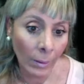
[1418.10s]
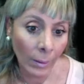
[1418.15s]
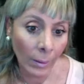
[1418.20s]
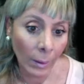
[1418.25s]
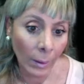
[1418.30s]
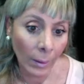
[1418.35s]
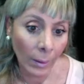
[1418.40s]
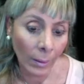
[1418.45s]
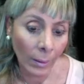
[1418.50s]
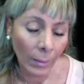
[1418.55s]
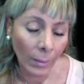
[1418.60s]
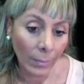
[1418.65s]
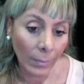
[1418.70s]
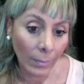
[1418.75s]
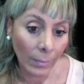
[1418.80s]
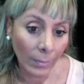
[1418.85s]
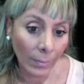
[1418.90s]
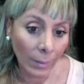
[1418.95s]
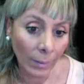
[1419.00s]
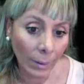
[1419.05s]
Let's
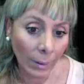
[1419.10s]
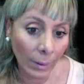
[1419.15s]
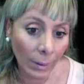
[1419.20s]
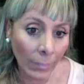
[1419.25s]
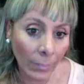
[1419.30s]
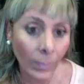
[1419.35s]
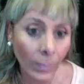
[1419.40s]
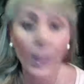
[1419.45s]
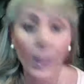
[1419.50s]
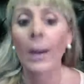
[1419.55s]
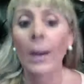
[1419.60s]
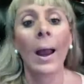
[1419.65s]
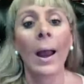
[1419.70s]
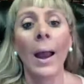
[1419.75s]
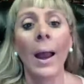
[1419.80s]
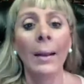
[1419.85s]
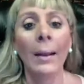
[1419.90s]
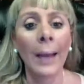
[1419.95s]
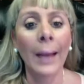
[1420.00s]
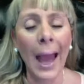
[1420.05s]
see.
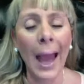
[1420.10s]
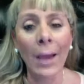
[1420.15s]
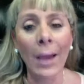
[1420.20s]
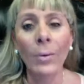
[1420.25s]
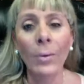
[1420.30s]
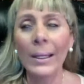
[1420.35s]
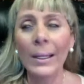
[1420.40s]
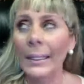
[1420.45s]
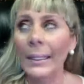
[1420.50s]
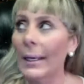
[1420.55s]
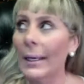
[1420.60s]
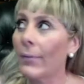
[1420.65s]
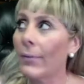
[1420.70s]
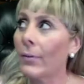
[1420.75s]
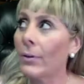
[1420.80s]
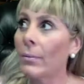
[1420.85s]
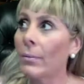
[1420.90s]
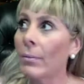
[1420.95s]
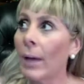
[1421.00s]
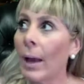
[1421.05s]
And I will give you,